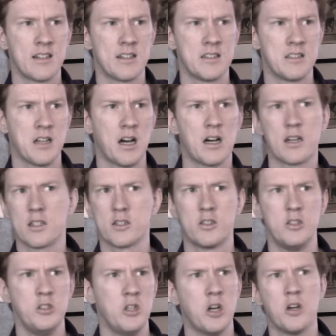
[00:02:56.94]
God
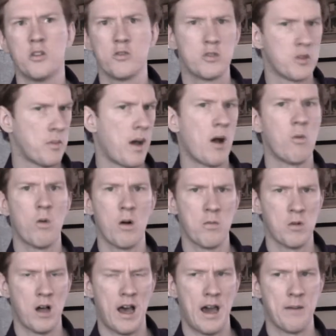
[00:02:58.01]
knows about what will
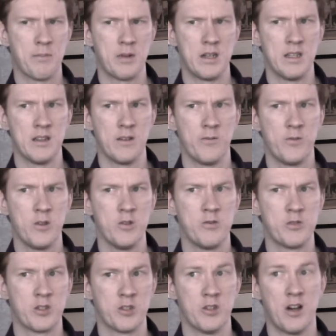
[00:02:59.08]
happen in the
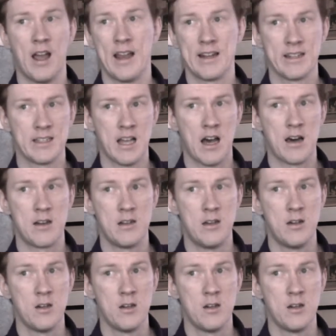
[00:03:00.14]
future and God